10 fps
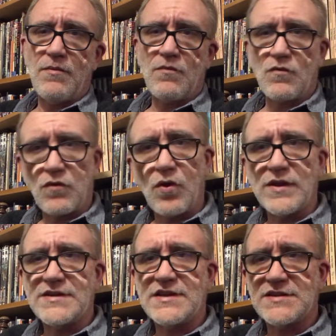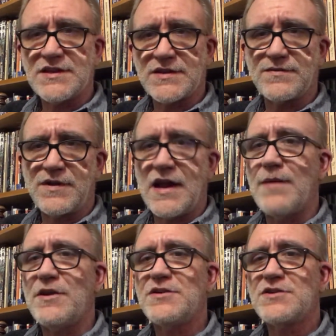roll a d6 for
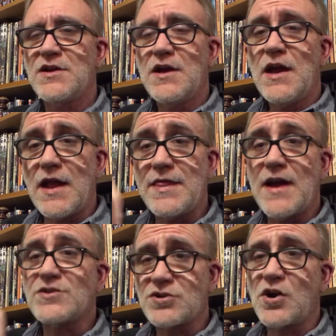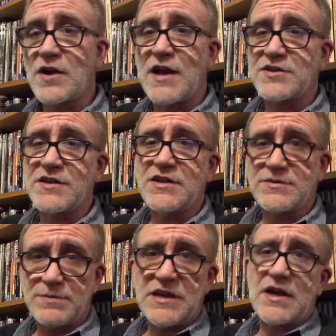damage. And that chart actually does
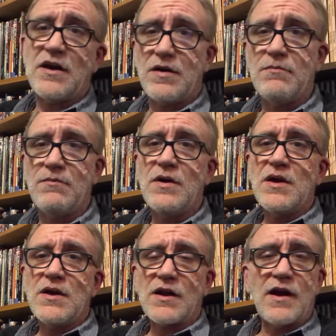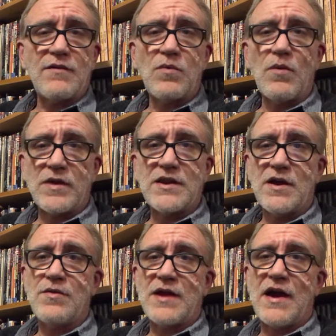become kind of what we
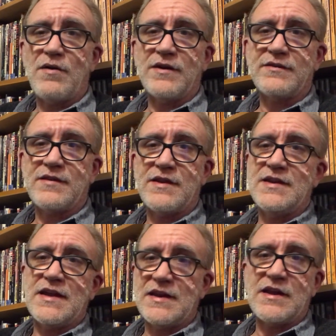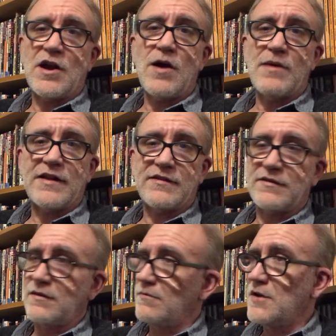know now as the D&D combat
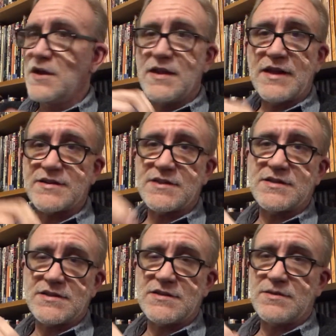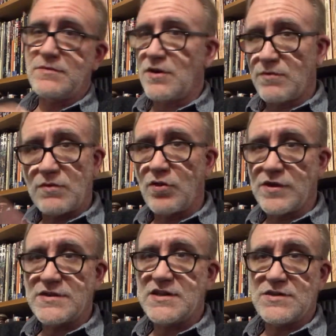system. That's the system, we roll
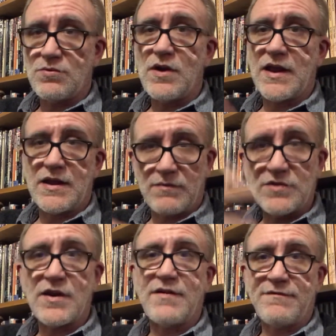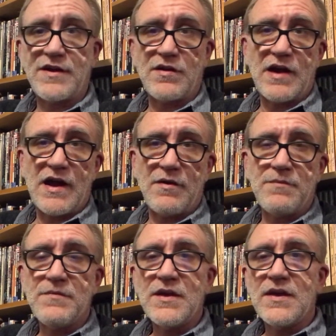a d20 and we try and figure out,
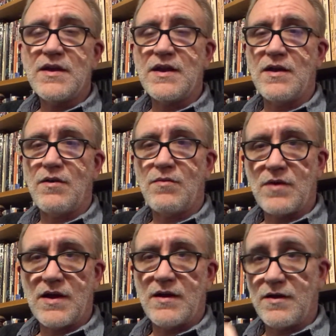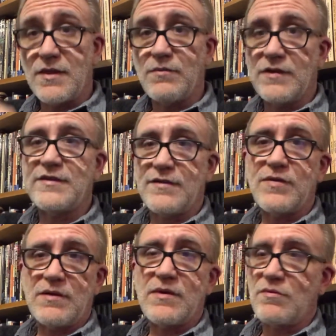and then we see if we